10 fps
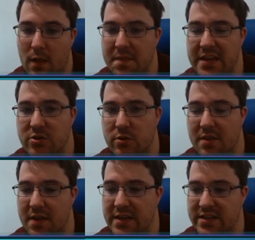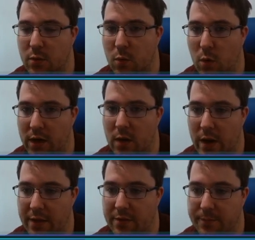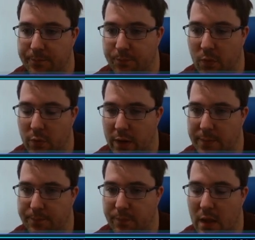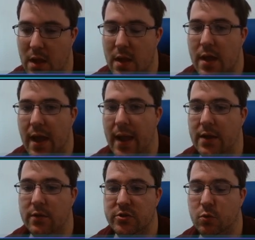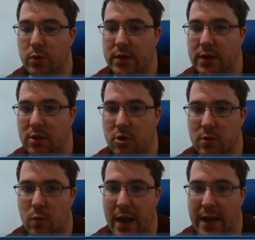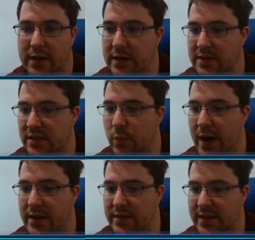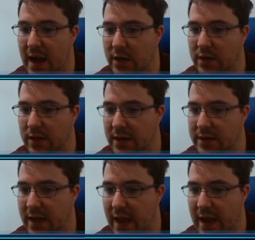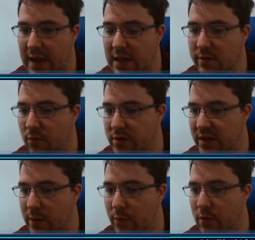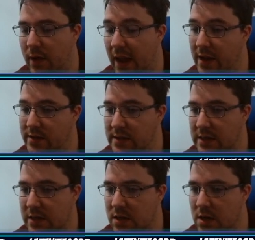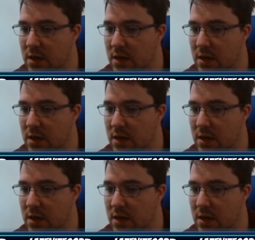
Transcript: These are the things that we're working with, okay? And there's a really good way, an easy way to calculate k, for example, and d.